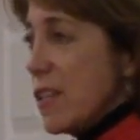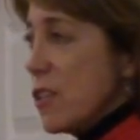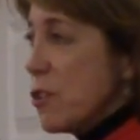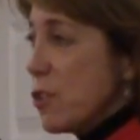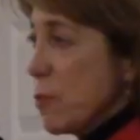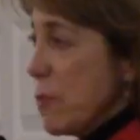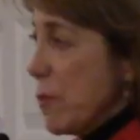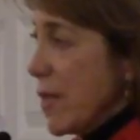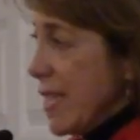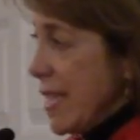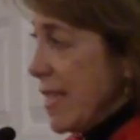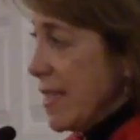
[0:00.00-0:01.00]
you should be
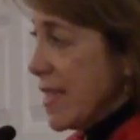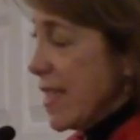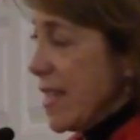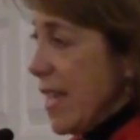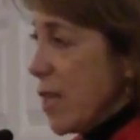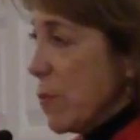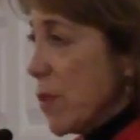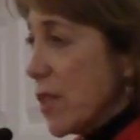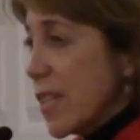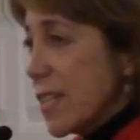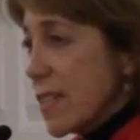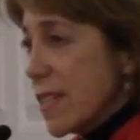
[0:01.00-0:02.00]
willing to take a
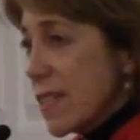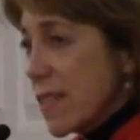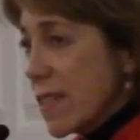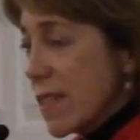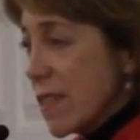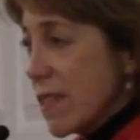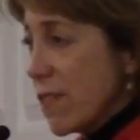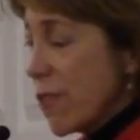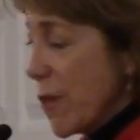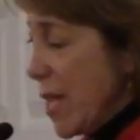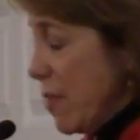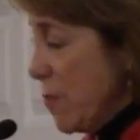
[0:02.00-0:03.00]
bullet
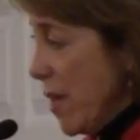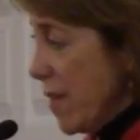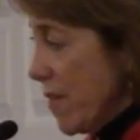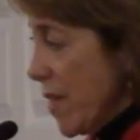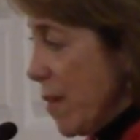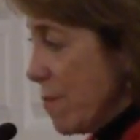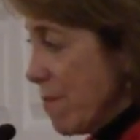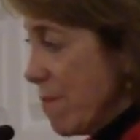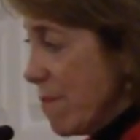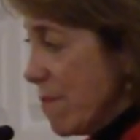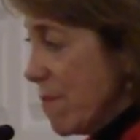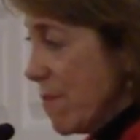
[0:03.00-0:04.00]
for any one of them,
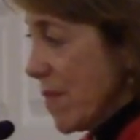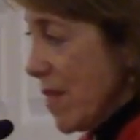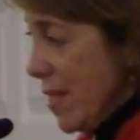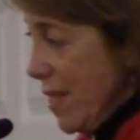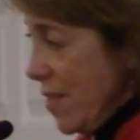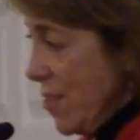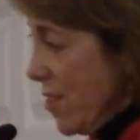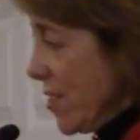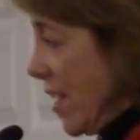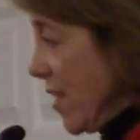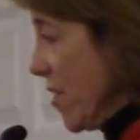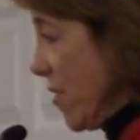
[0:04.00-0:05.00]

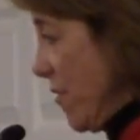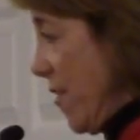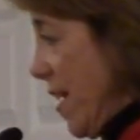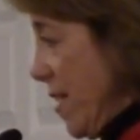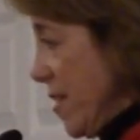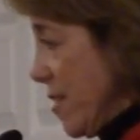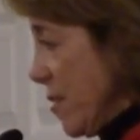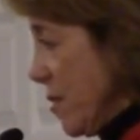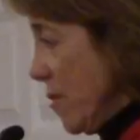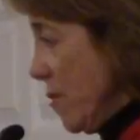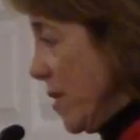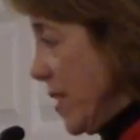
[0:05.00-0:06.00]
just like your father
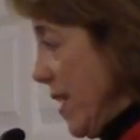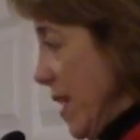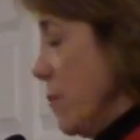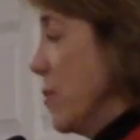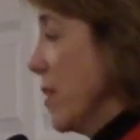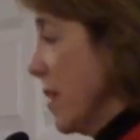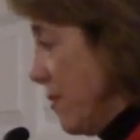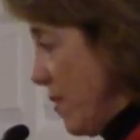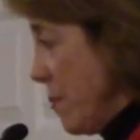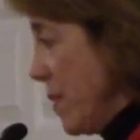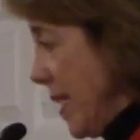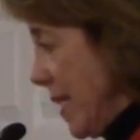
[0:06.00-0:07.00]
would take a bullet
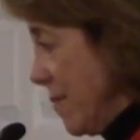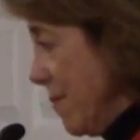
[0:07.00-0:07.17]
for me.